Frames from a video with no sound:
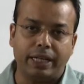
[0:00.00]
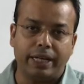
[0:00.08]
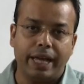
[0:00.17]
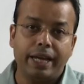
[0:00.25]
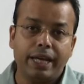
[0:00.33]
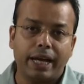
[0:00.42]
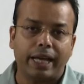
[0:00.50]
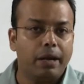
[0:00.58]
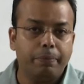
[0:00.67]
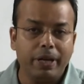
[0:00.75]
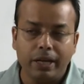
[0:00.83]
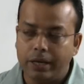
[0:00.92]
area
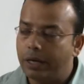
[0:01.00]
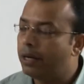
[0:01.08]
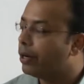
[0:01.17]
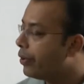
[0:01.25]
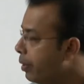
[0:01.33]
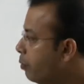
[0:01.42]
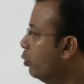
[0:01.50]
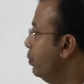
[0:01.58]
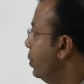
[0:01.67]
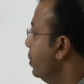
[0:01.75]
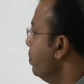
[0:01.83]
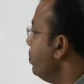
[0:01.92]
can be
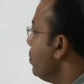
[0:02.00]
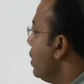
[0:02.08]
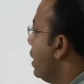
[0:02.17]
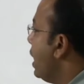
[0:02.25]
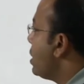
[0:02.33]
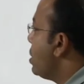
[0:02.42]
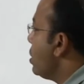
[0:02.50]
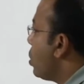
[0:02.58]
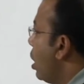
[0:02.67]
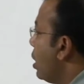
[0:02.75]
removed. Next is called